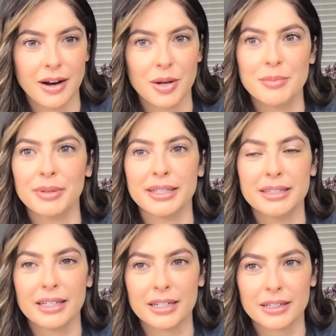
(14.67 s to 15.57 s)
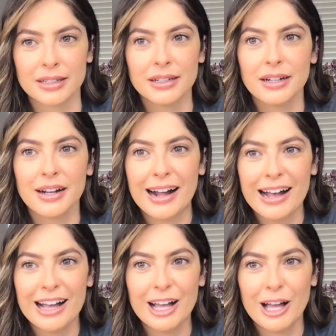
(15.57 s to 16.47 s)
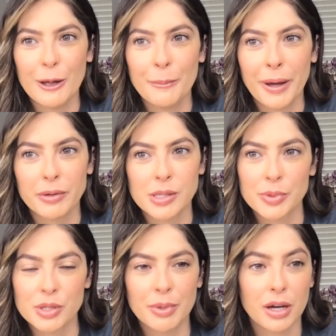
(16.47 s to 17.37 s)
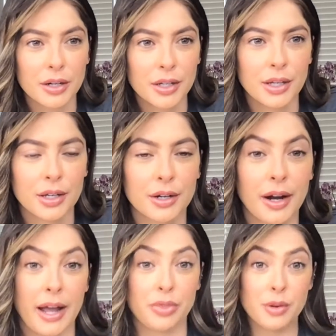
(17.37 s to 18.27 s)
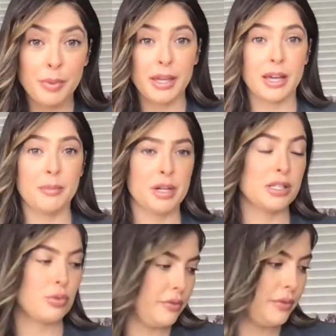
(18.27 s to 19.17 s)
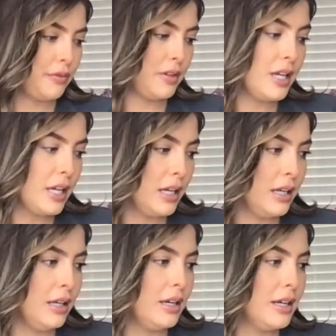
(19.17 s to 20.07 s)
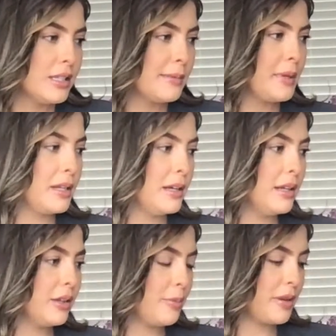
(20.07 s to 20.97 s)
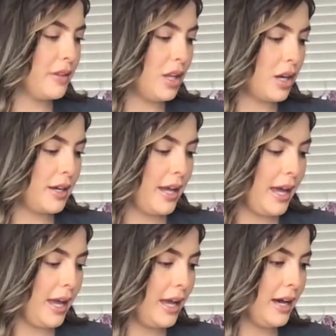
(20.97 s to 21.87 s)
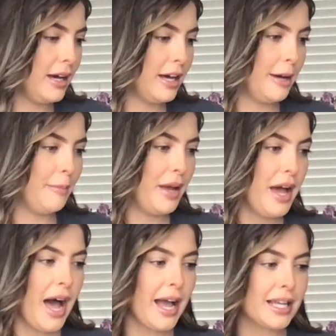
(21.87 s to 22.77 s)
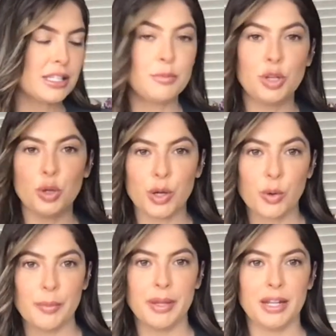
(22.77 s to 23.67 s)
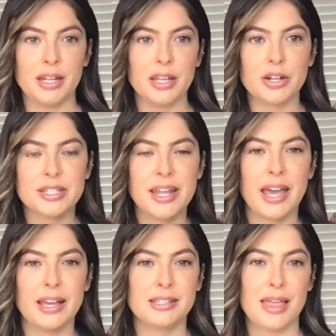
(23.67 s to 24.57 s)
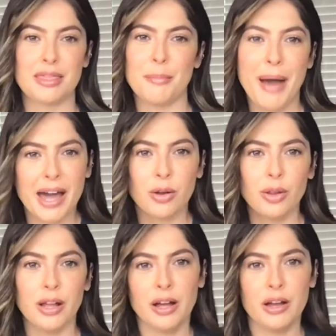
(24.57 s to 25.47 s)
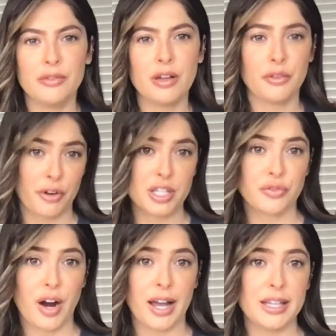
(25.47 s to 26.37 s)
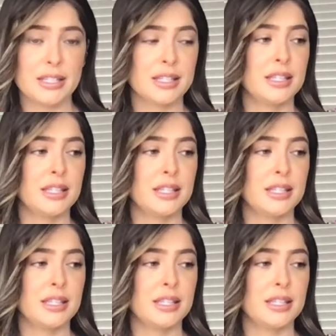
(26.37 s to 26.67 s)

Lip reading: I'll complain later. I was supposed to be on here at 3 p.m. It is 3:15. It's been a little bit of a long day. I got some new equipment in here. Today is the battle of the French fries.